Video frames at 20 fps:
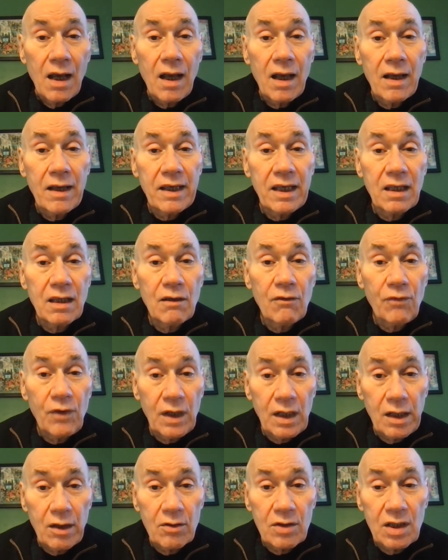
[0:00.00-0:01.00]
In the
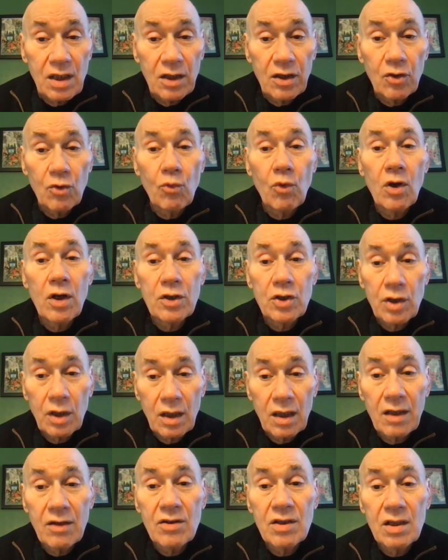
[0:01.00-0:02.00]
videos that you're watching,
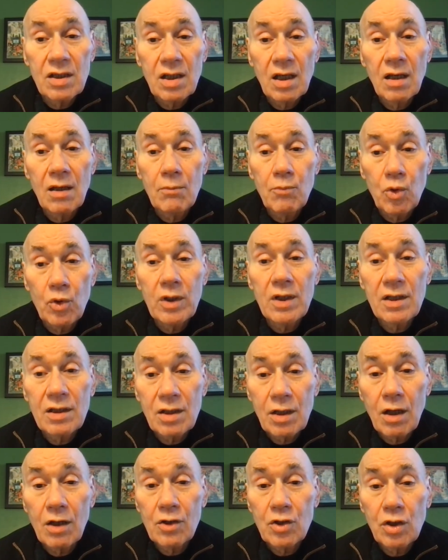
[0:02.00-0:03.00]
there's more
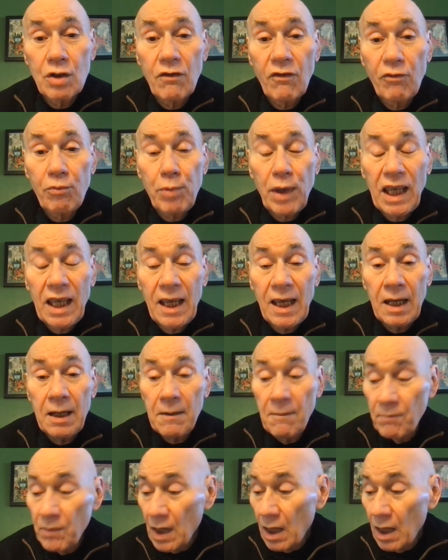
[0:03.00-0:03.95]
discussion of Paine.